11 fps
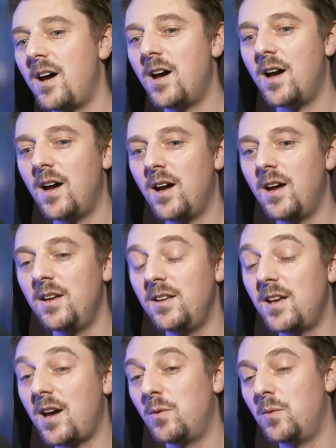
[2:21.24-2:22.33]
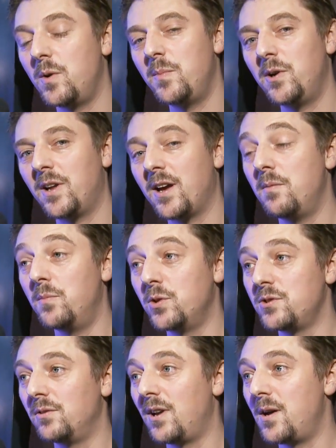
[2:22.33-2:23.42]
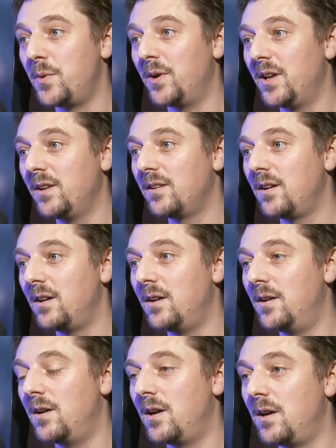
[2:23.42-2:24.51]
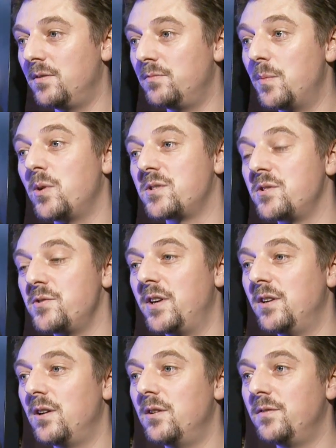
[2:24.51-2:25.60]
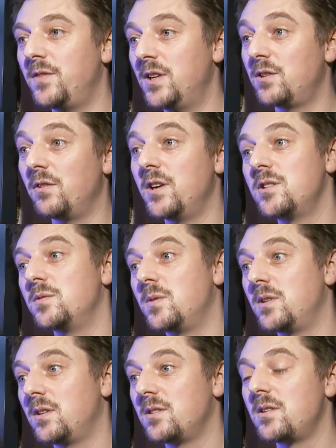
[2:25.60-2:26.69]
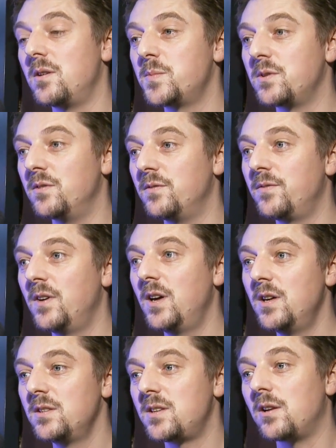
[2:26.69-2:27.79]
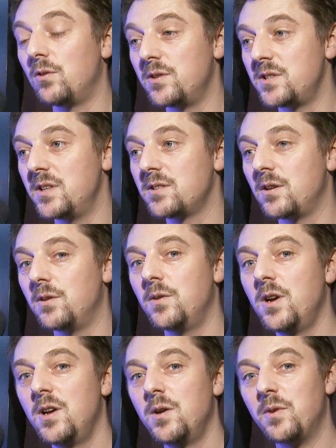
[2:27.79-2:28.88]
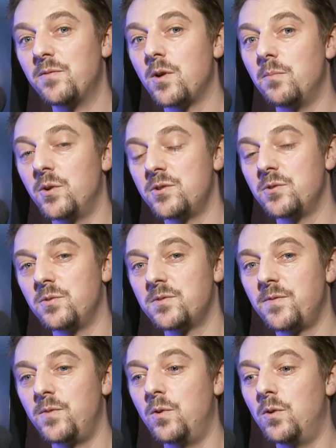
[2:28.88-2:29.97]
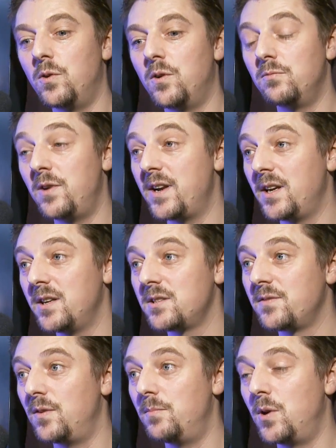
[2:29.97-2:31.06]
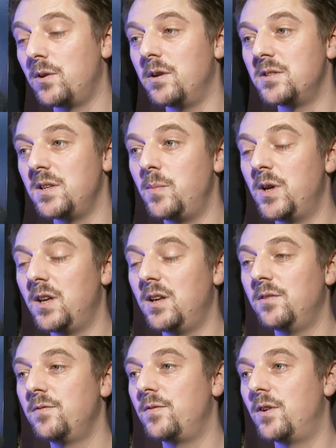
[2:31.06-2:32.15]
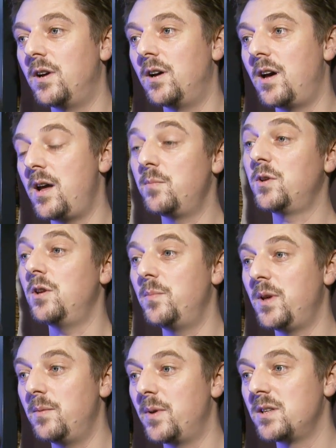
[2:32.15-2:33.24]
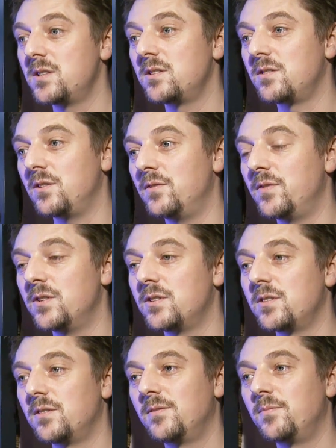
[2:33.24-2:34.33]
Uh, yeah, well, we're building out a module library uh, and repository of integrations with other types of technology. So we've got modules for Redis, for MongoDB, for AMQP based servers.